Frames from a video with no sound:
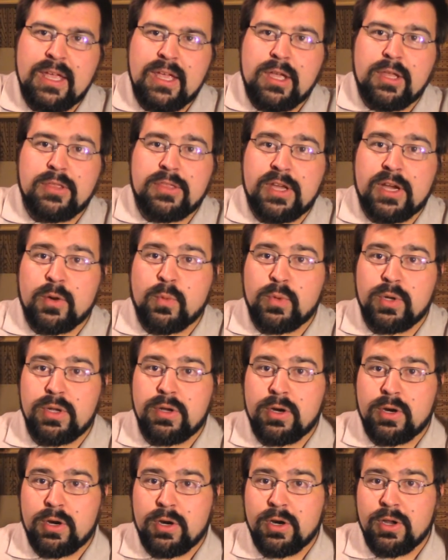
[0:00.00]
there
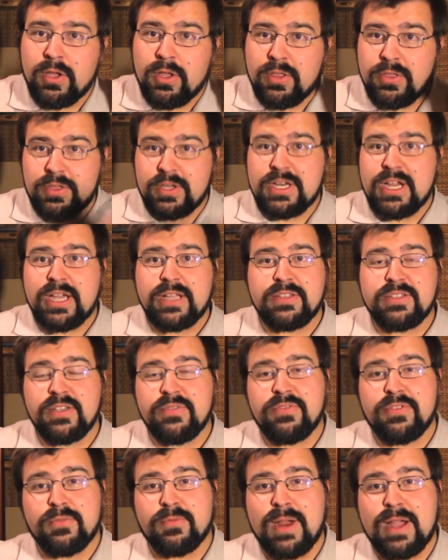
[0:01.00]
were the Knights
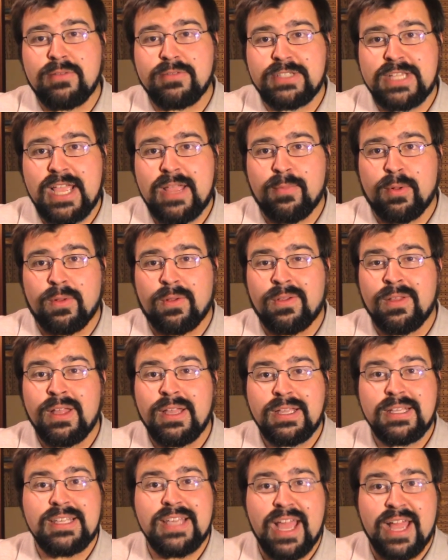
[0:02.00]
of the Round Table.
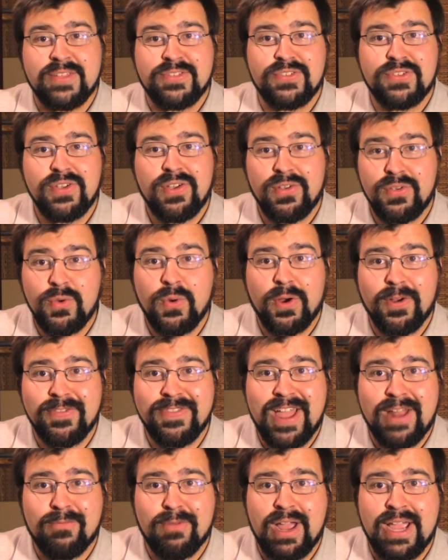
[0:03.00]
Yes, you heard
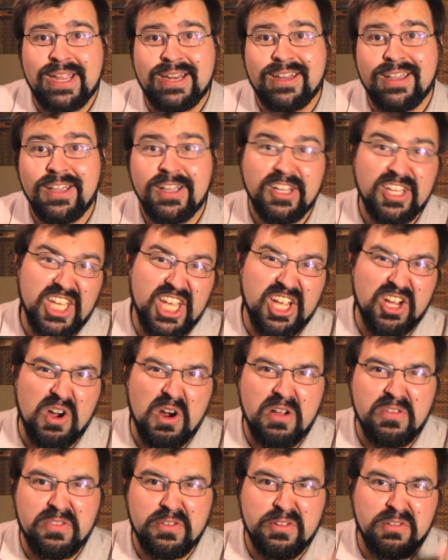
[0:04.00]
that right. King
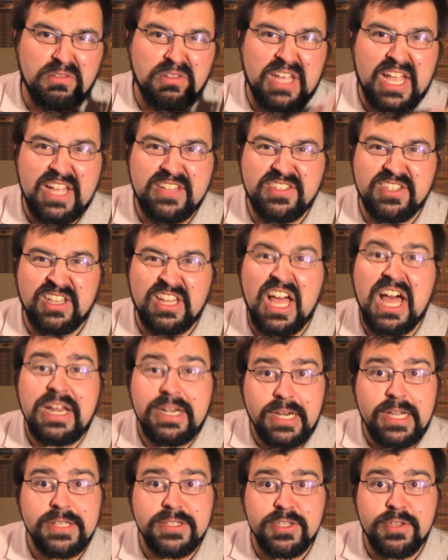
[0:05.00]
Arthur, Lancelot,
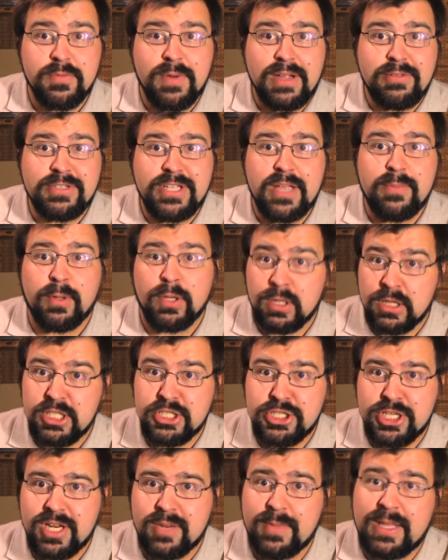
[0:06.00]
Knights of the Round Table.
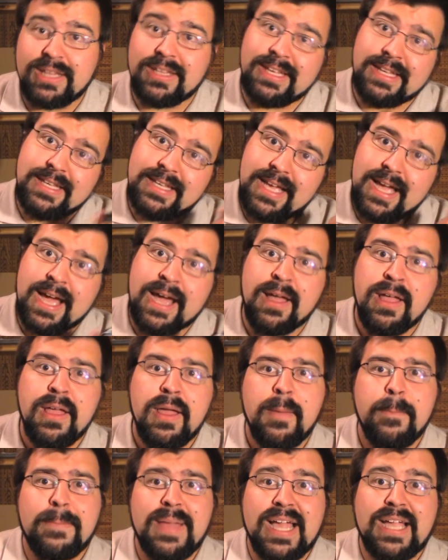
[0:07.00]
Legitimately, yeah.
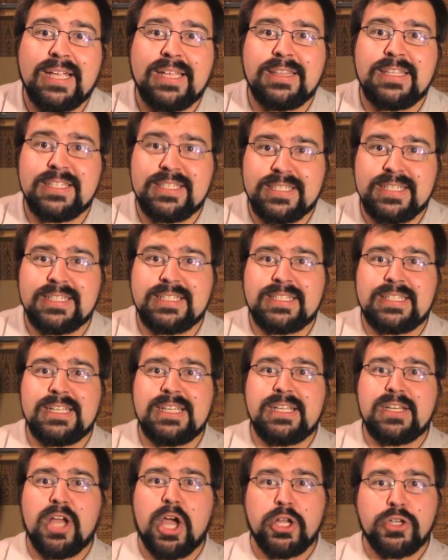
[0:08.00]
Back in the
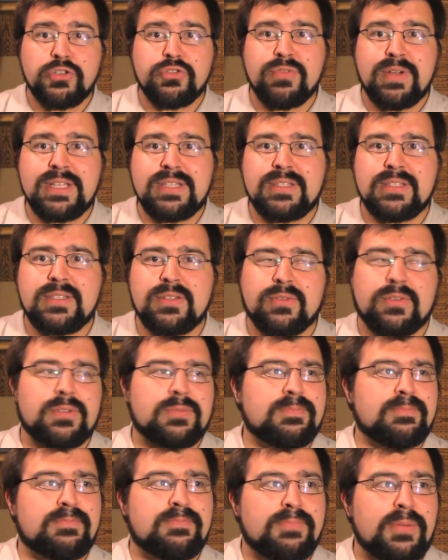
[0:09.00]
1600s, or
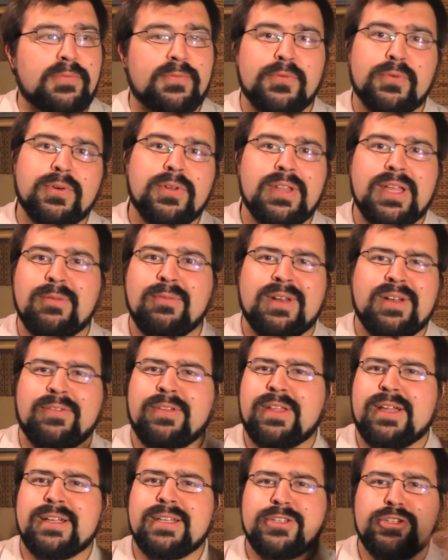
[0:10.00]
before that, whenever
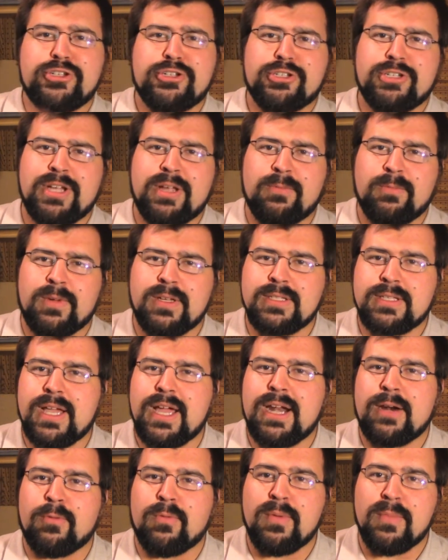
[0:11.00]
that shit was.
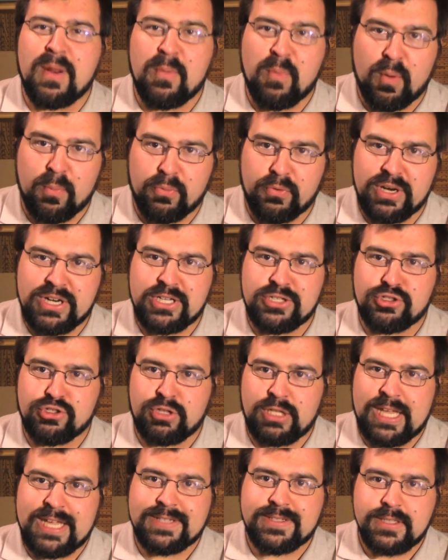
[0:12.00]
I don't remember. British
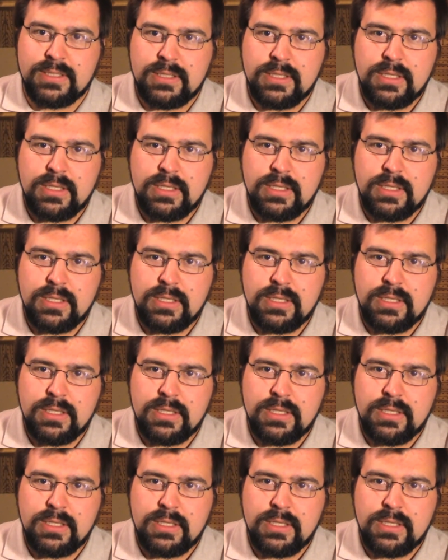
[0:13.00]
lit.